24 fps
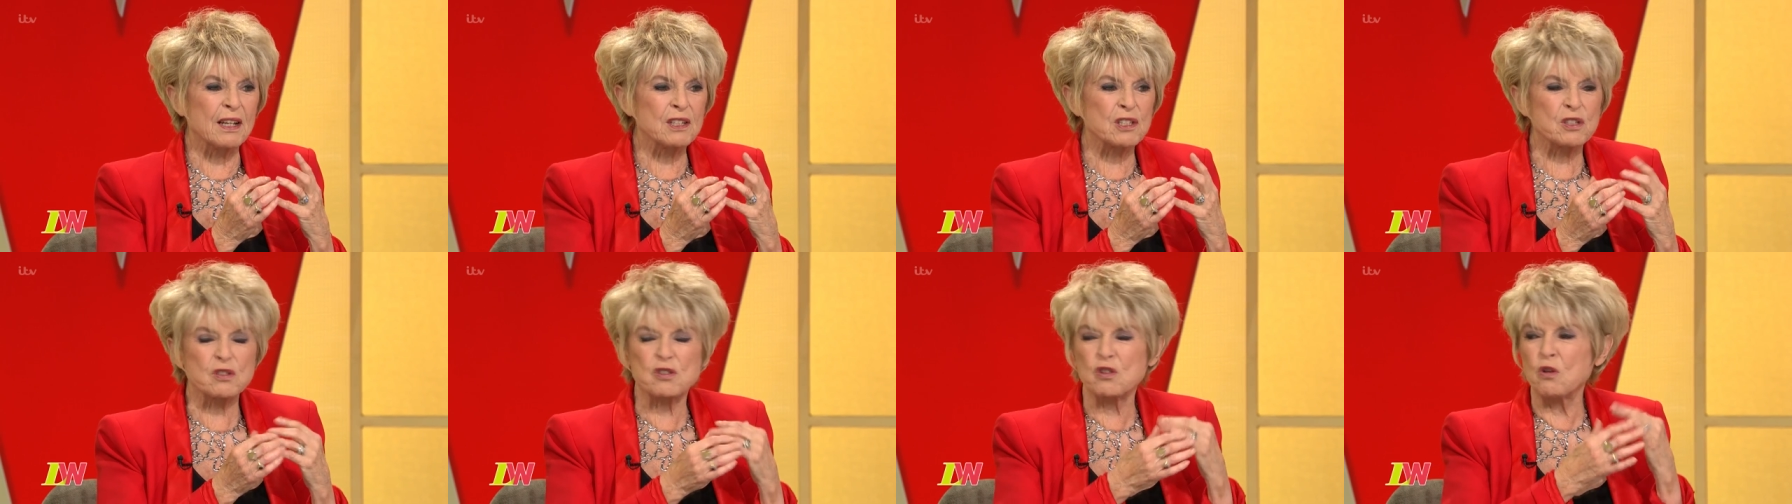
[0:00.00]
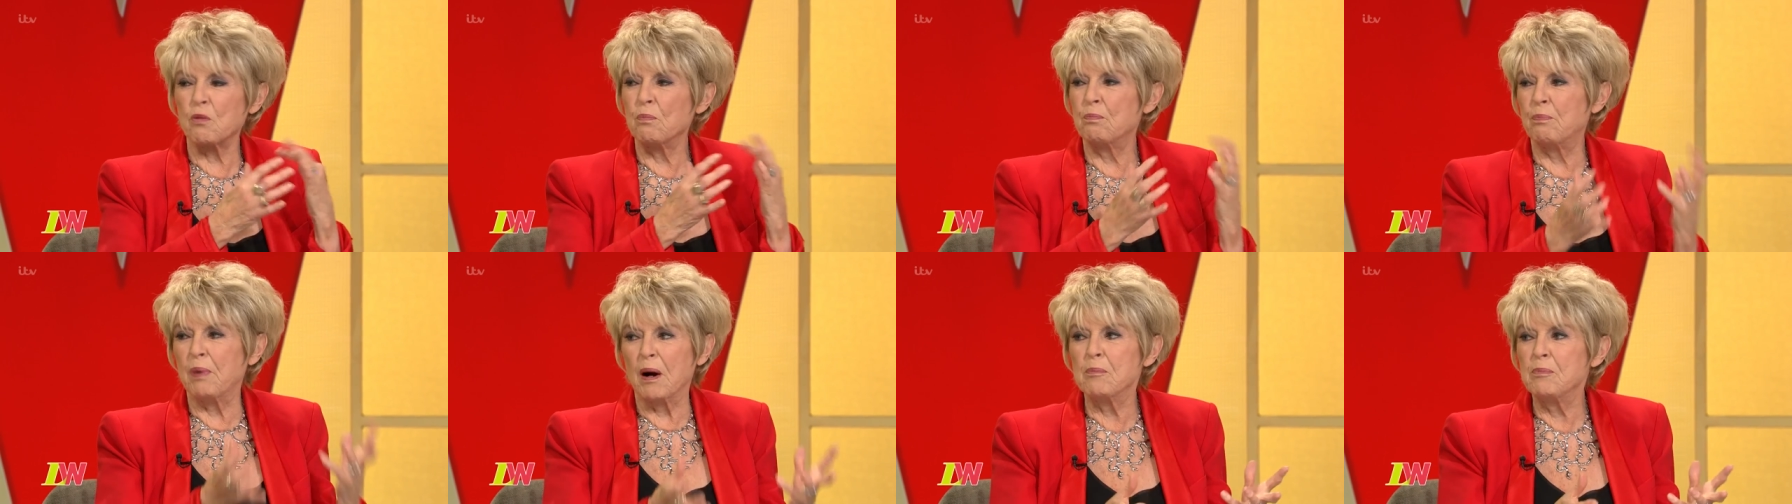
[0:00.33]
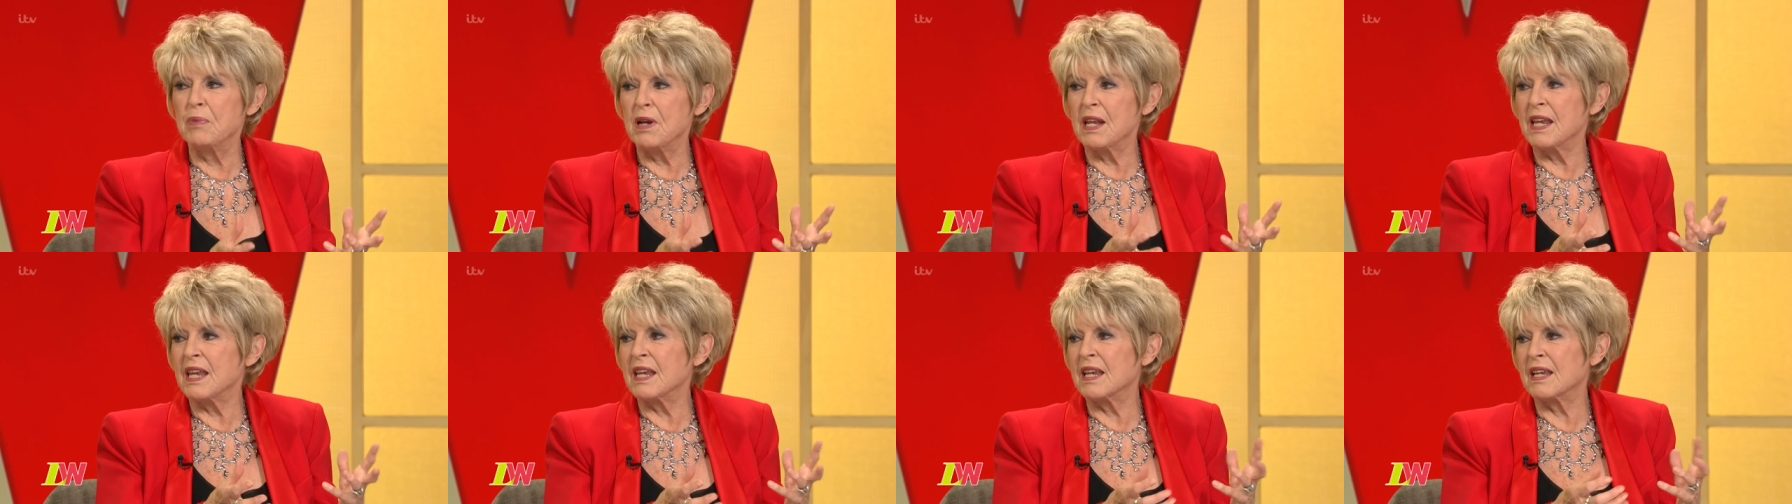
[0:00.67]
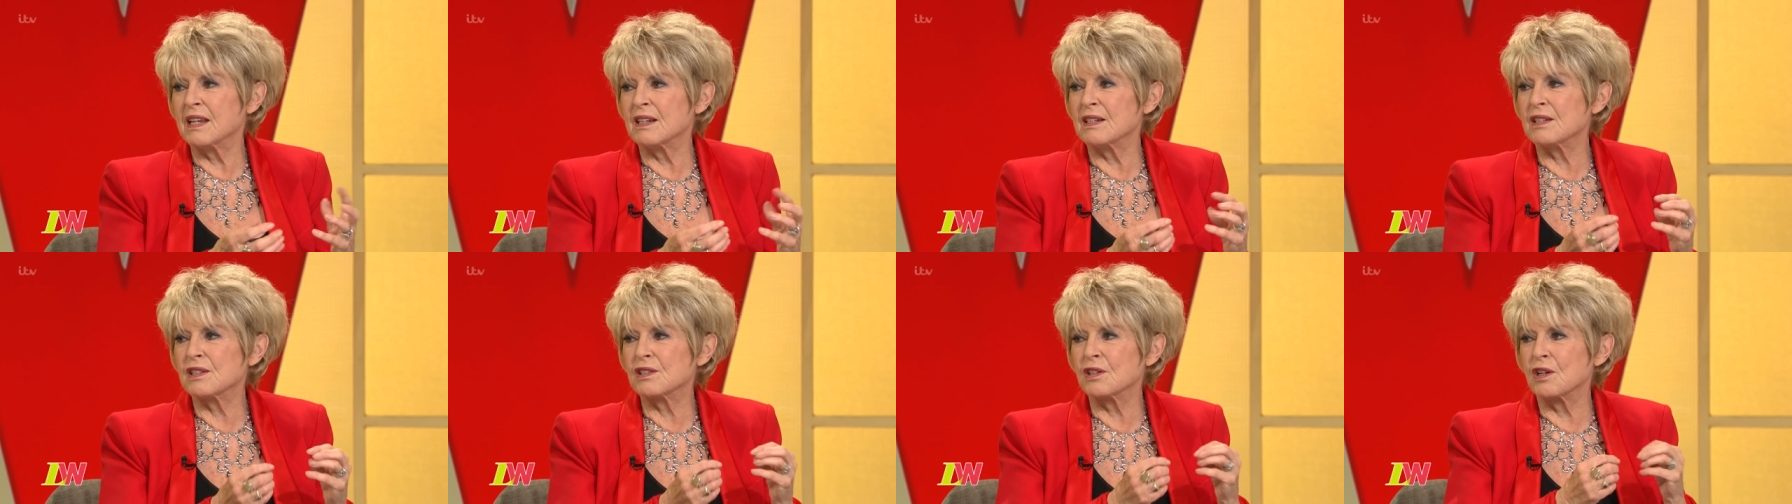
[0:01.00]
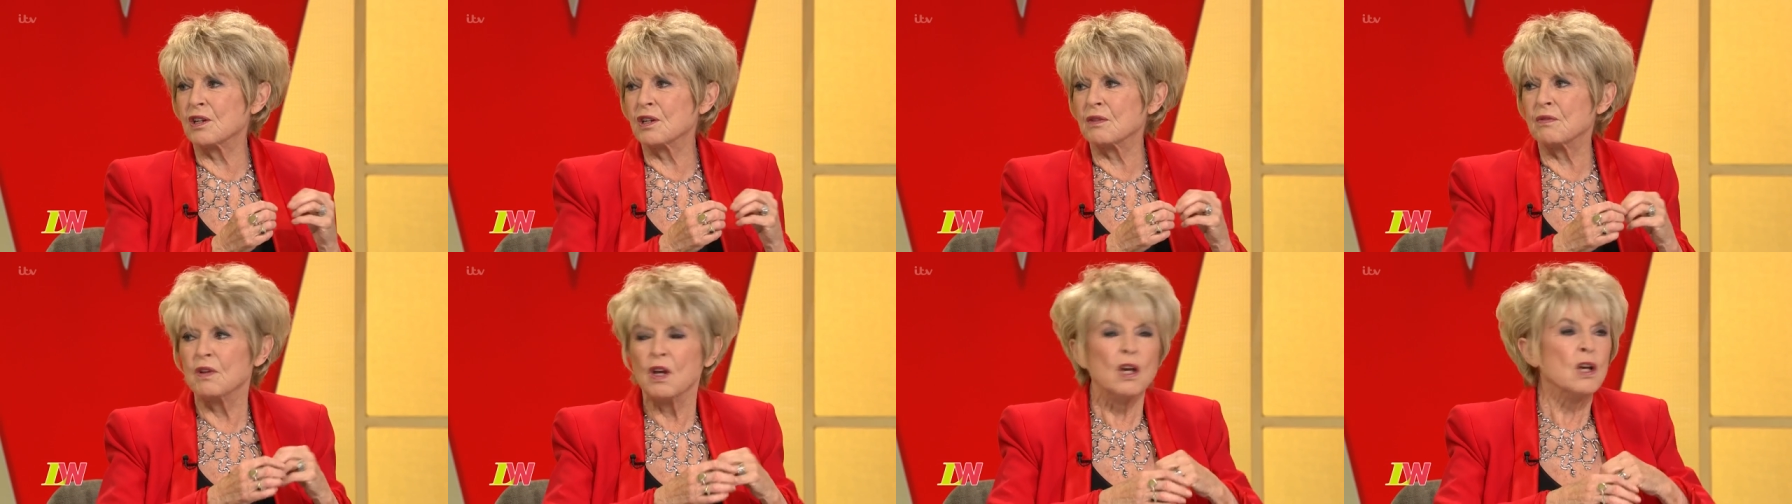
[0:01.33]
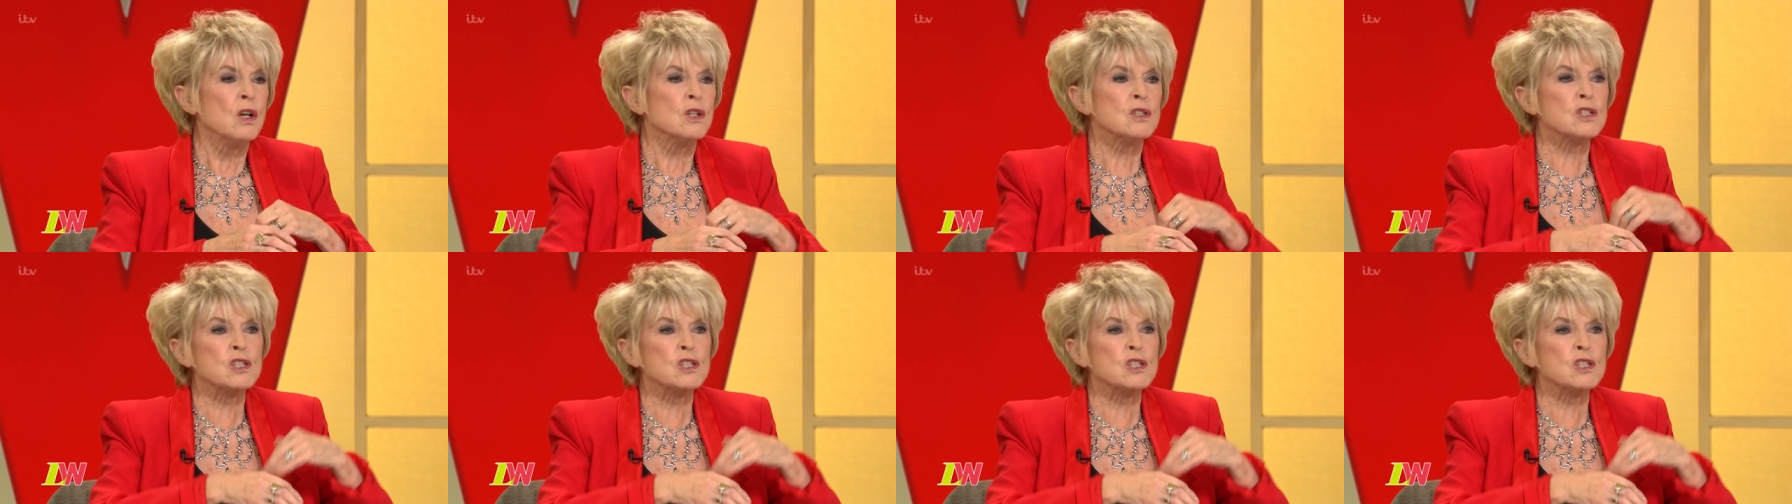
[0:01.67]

and she's so bubbly. I think we all feel